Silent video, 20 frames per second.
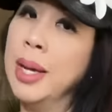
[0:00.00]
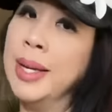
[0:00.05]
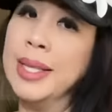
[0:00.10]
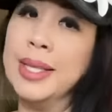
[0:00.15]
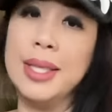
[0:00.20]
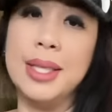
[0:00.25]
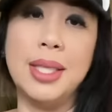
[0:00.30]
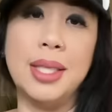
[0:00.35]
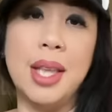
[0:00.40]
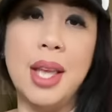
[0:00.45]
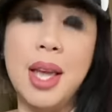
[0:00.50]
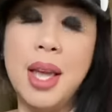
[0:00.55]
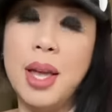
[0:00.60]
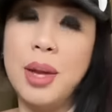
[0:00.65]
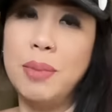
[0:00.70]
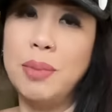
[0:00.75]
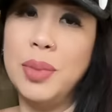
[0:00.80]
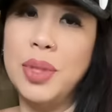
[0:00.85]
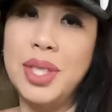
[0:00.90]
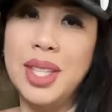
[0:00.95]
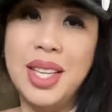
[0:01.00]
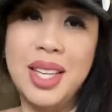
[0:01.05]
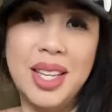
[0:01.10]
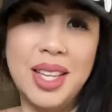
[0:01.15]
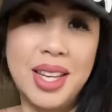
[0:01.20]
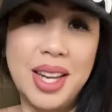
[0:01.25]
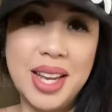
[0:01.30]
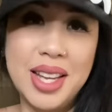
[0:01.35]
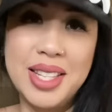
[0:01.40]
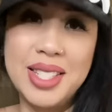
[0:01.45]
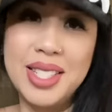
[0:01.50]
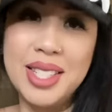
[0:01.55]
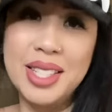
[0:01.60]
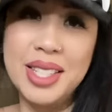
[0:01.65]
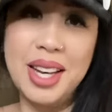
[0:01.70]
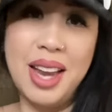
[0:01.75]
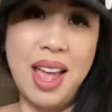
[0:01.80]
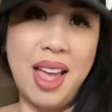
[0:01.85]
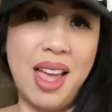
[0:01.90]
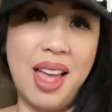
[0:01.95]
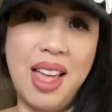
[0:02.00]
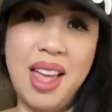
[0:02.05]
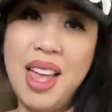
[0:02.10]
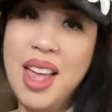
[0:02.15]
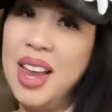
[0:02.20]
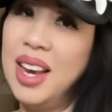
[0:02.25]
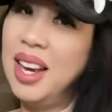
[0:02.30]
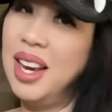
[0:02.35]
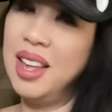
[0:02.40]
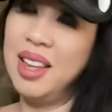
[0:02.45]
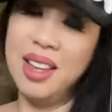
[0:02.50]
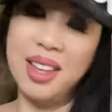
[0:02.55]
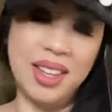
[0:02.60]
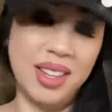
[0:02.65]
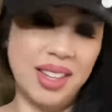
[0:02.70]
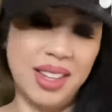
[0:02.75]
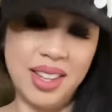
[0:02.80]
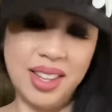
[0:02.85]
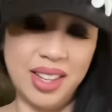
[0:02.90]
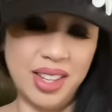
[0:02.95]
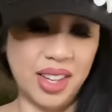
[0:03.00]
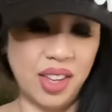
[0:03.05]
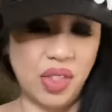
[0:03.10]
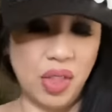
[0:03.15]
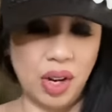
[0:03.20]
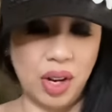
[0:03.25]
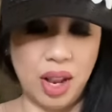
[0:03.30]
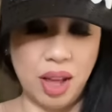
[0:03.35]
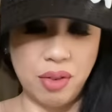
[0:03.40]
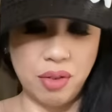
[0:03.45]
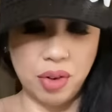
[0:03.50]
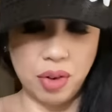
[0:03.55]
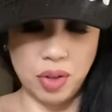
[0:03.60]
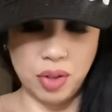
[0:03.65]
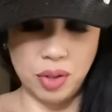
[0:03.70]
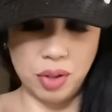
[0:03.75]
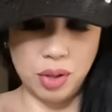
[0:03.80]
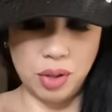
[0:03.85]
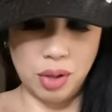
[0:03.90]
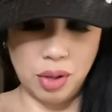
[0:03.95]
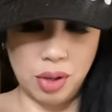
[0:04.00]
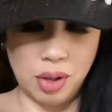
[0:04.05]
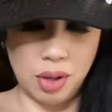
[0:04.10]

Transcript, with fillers: Samson and Delilah. Look at the lovers.